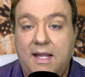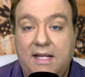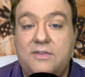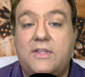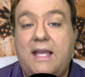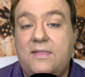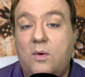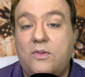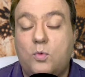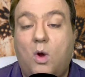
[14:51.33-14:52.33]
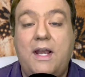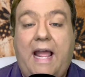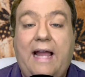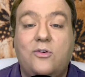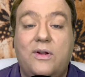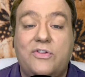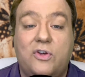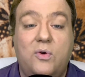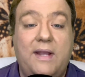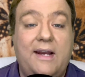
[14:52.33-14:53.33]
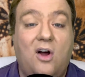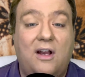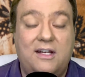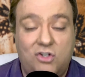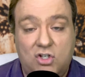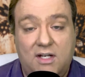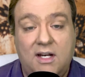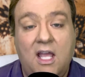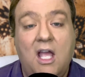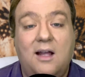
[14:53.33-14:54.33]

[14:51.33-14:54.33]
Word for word: Instead, there was one actress who, in audition,